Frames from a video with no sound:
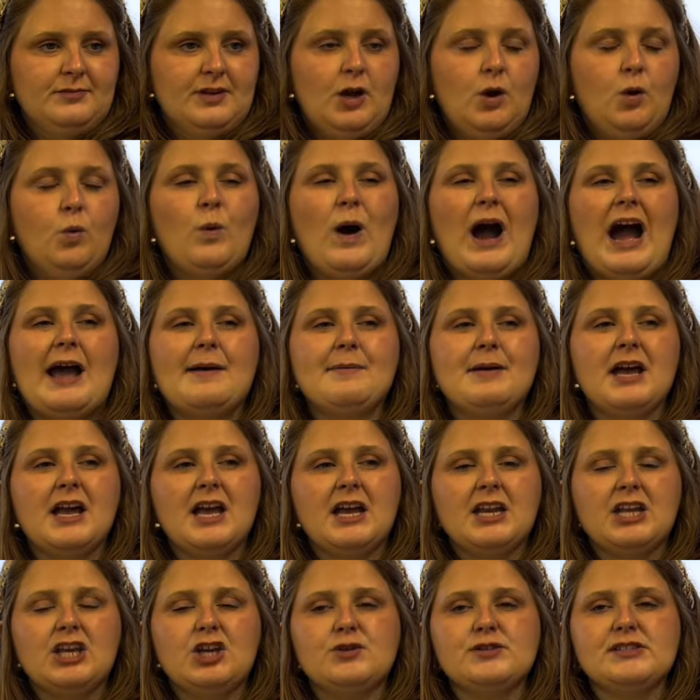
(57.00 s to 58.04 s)
Why am I
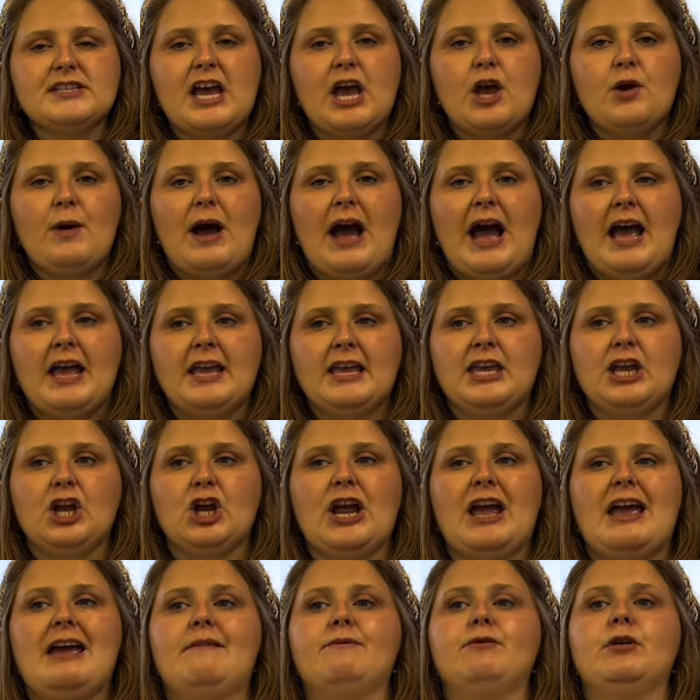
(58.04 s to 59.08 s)
going to use O-I here,
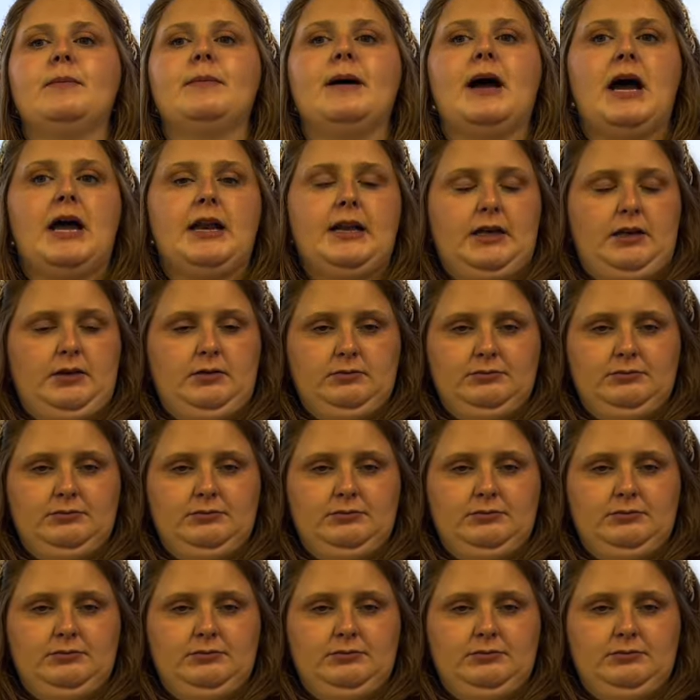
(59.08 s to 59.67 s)
everybody?